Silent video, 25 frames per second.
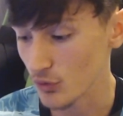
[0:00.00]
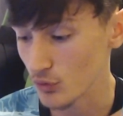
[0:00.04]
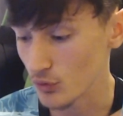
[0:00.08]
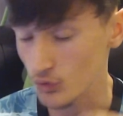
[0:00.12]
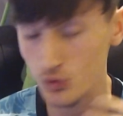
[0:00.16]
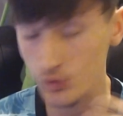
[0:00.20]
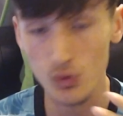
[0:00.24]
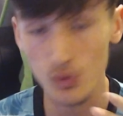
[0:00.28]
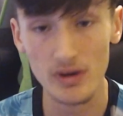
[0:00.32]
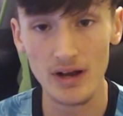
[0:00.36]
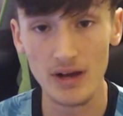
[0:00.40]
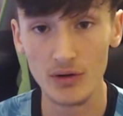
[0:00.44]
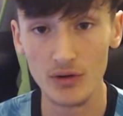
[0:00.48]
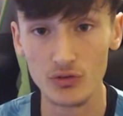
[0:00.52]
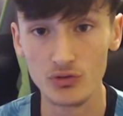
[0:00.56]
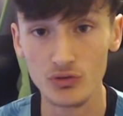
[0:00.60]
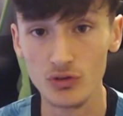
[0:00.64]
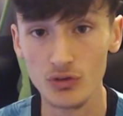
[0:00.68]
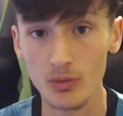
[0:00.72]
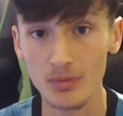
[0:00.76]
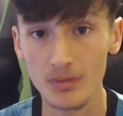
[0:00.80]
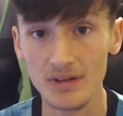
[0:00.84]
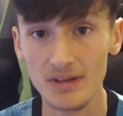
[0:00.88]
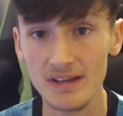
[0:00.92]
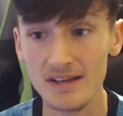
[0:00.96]
they will tweet out
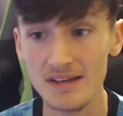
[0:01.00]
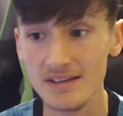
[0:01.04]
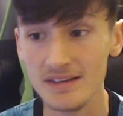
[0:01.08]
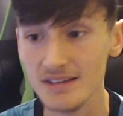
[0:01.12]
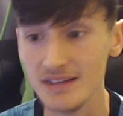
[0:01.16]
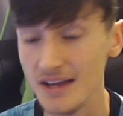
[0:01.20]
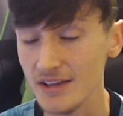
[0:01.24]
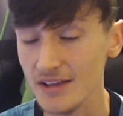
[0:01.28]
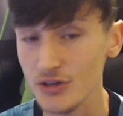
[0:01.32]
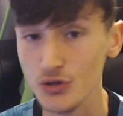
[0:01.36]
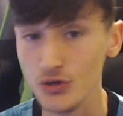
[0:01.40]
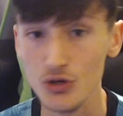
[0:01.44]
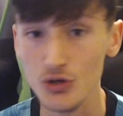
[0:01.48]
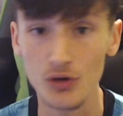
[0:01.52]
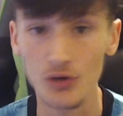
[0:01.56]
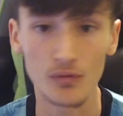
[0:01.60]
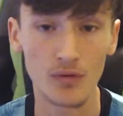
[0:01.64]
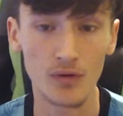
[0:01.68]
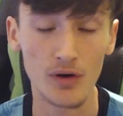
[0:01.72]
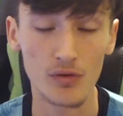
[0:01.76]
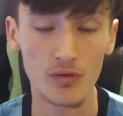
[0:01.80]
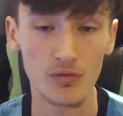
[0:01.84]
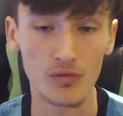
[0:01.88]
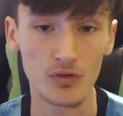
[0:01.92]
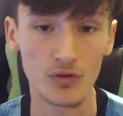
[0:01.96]
some nominees and you can
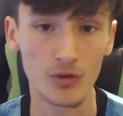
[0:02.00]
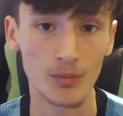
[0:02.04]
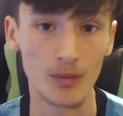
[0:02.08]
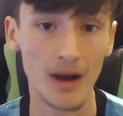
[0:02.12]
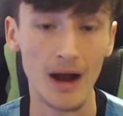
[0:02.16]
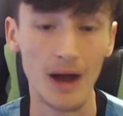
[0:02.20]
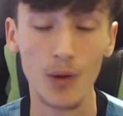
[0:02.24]
vote for them.